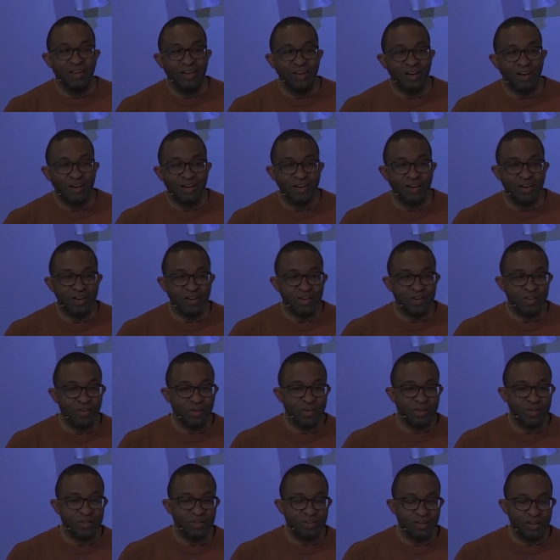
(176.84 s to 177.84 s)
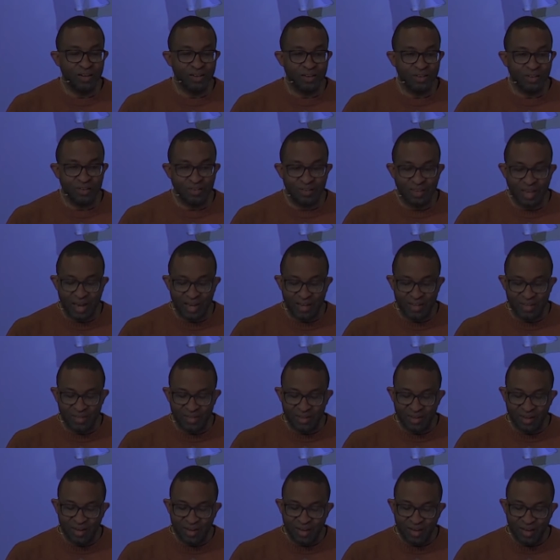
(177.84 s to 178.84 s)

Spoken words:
a good guess.